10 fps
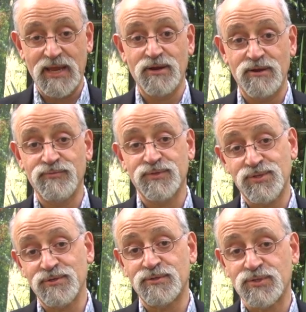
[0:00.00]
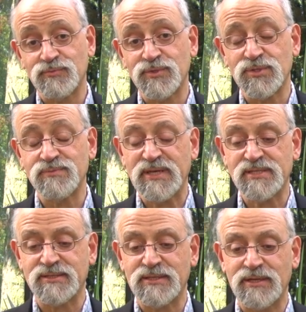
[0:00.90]
area of research, which is
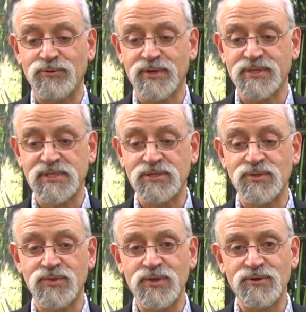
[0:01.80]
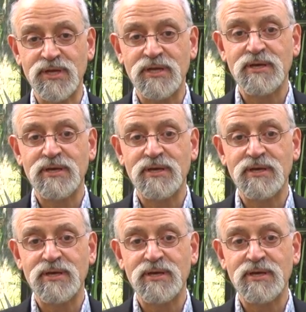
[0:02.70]
basically organization theory,